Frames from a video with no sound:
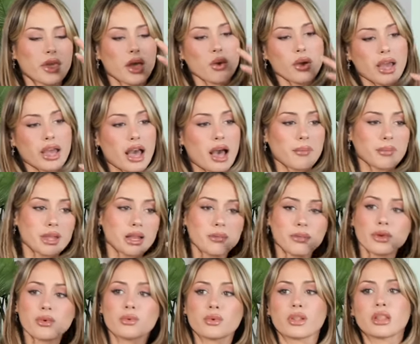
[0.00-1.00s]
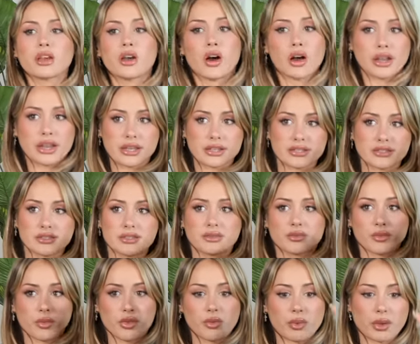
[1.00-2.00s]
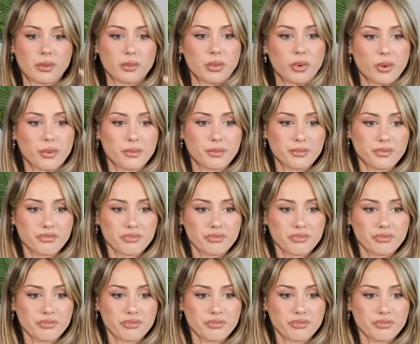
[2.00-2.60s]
okay, I'm going to be really honest with people.